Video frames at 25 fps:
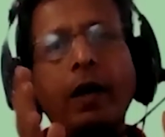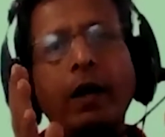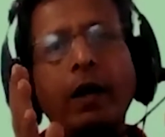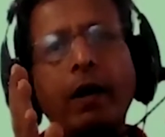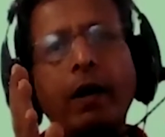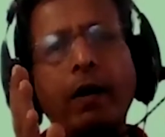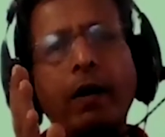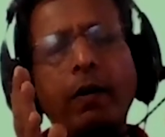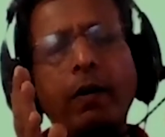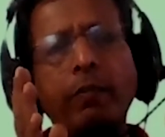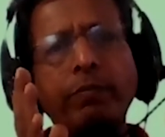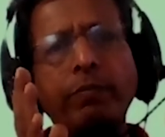
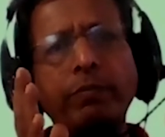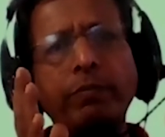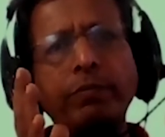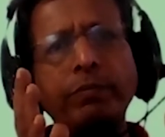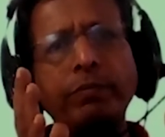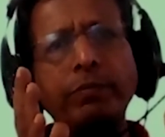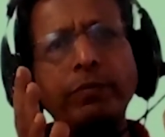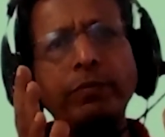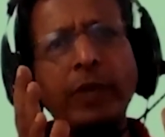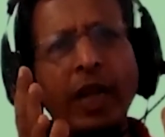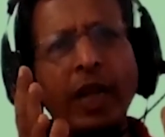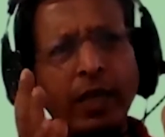Uh,
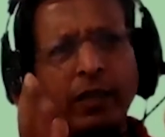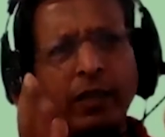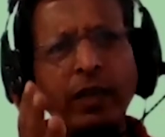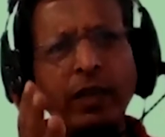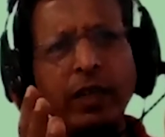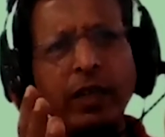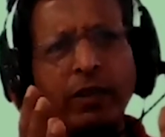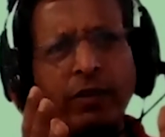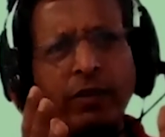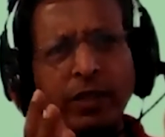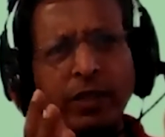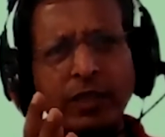Another
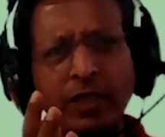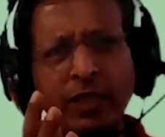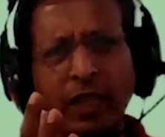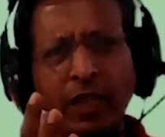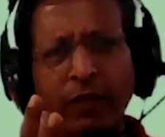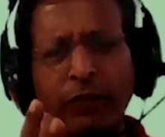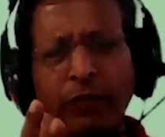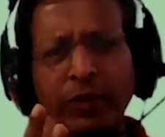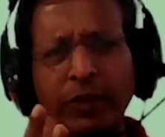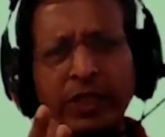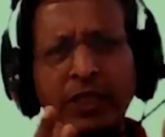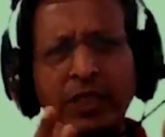interesting
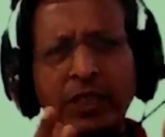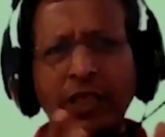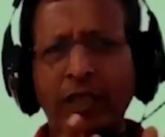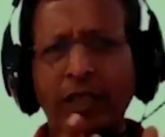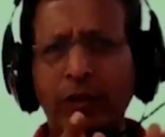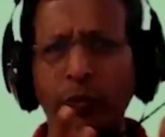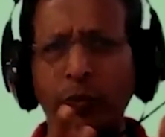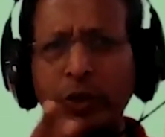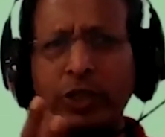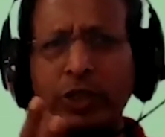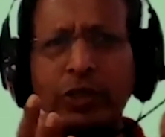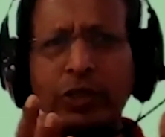facet
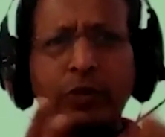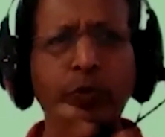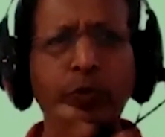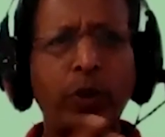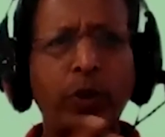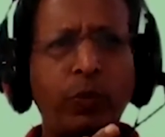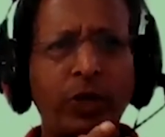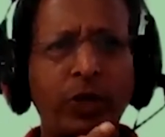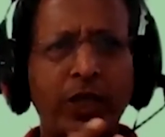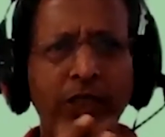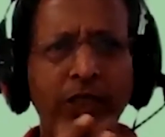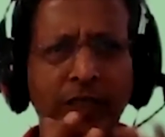which we
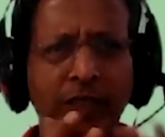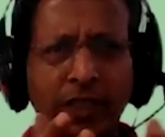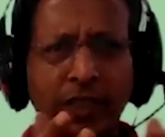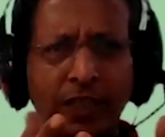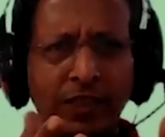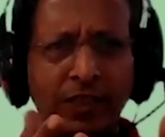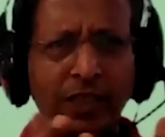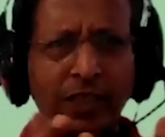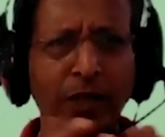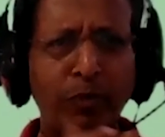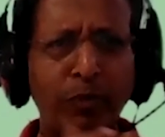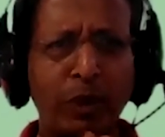were
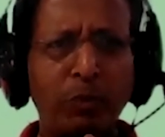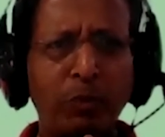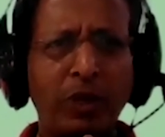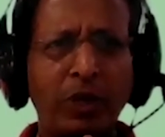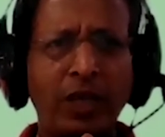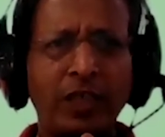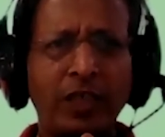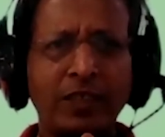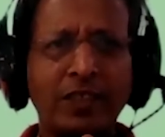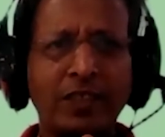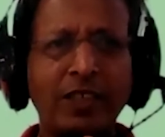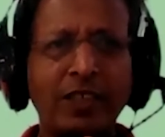discussing maybe
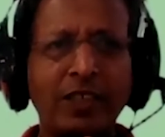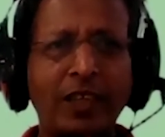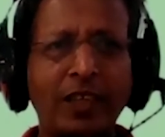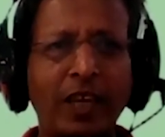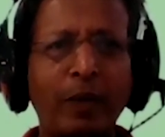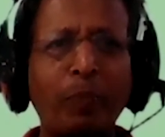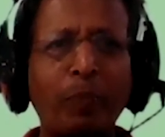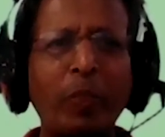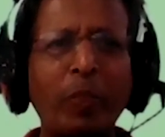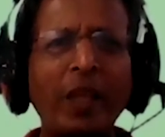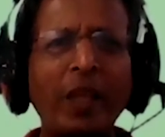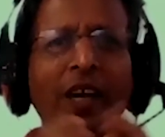yesterday
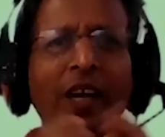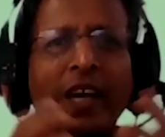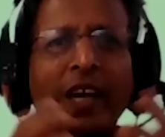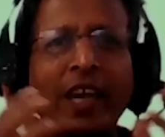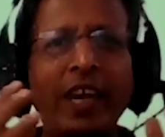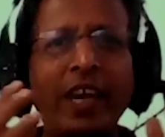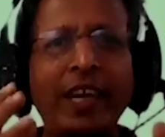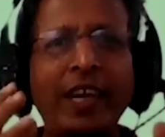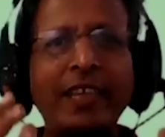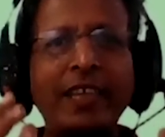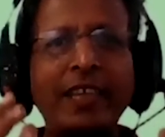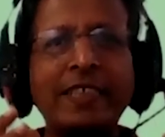
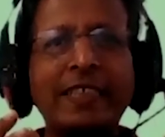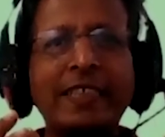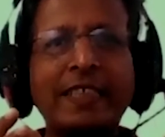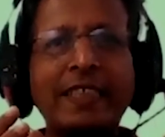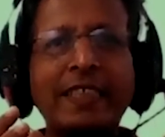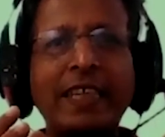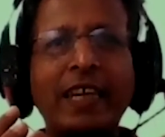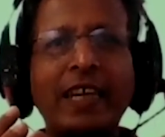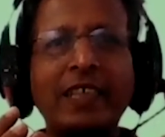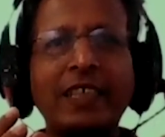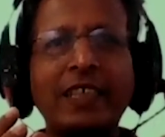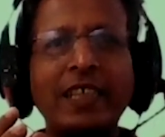is
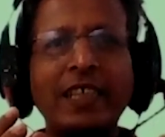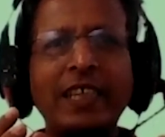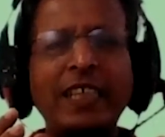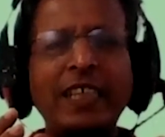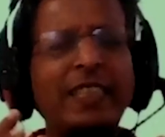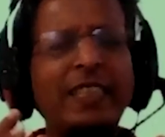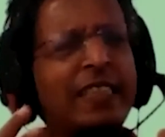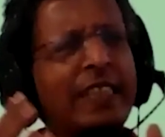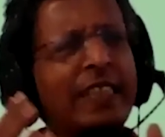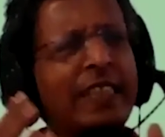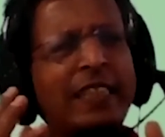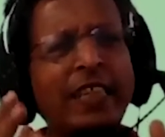that
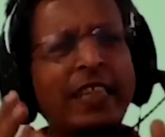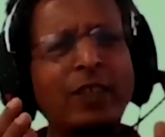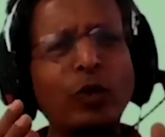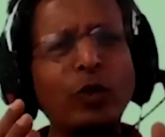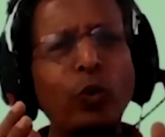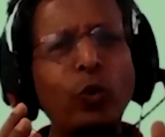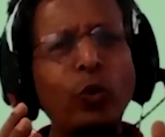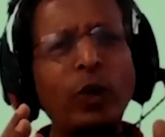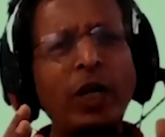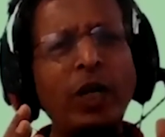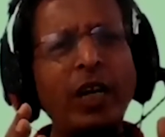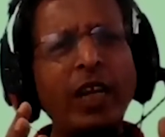is it that
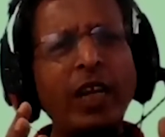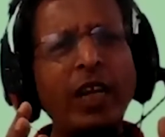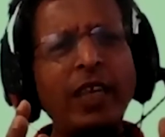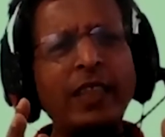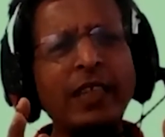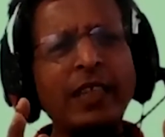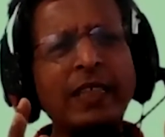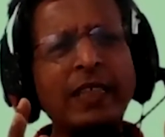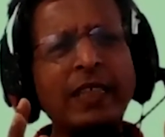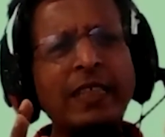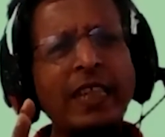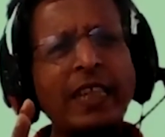only
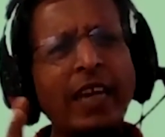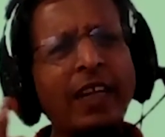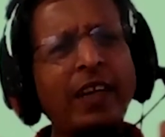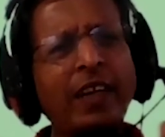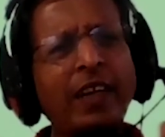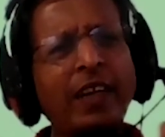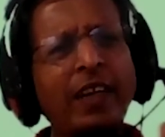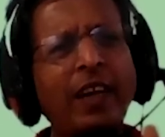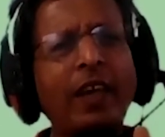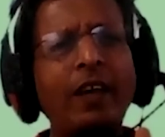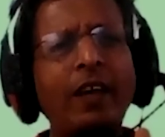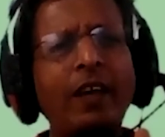the
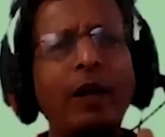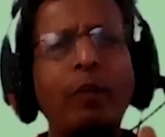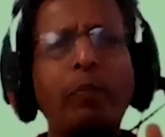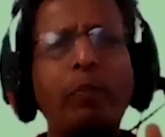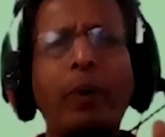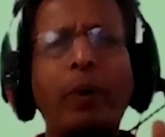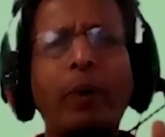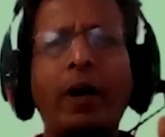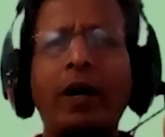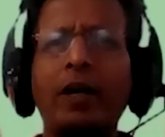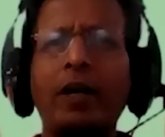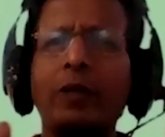technical
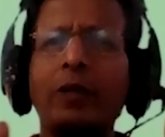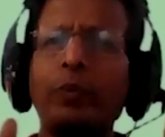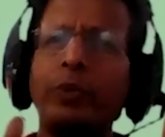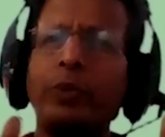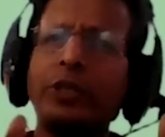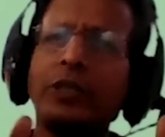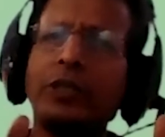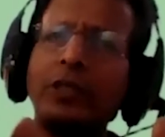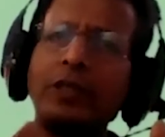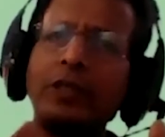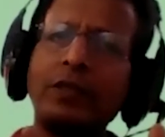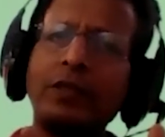part
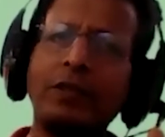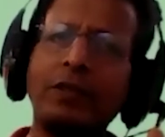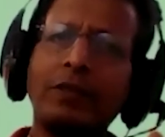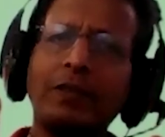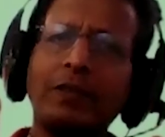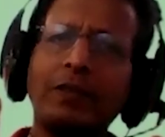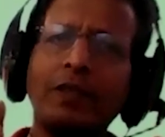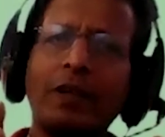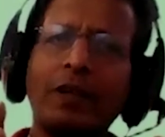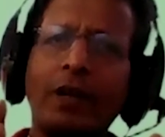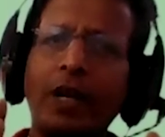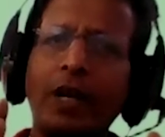which is
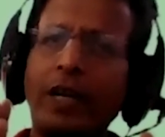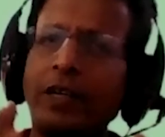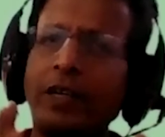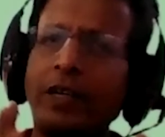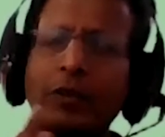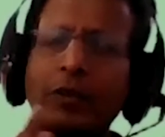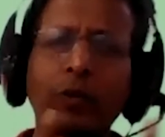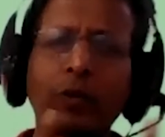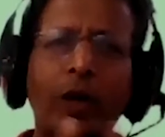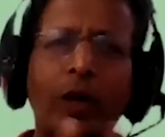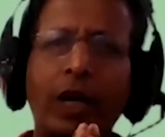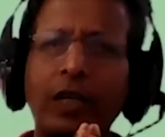
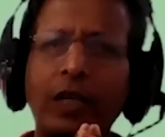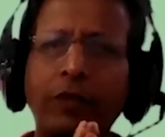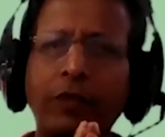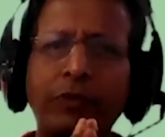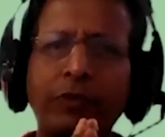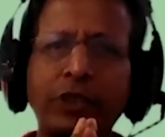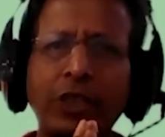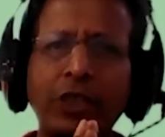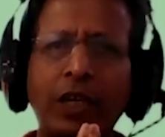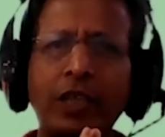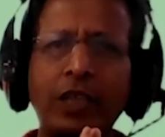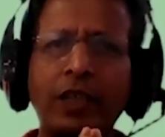related to
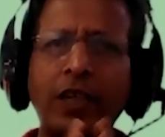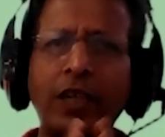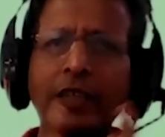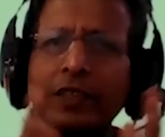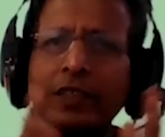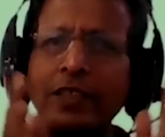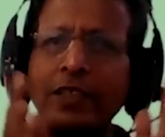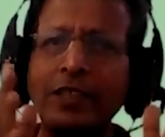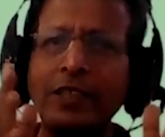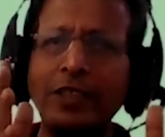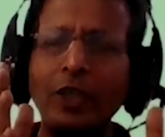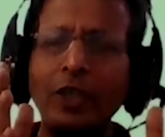artificial
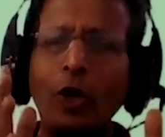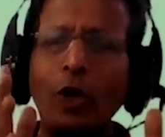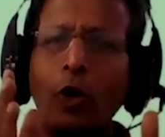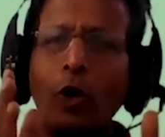intelligence,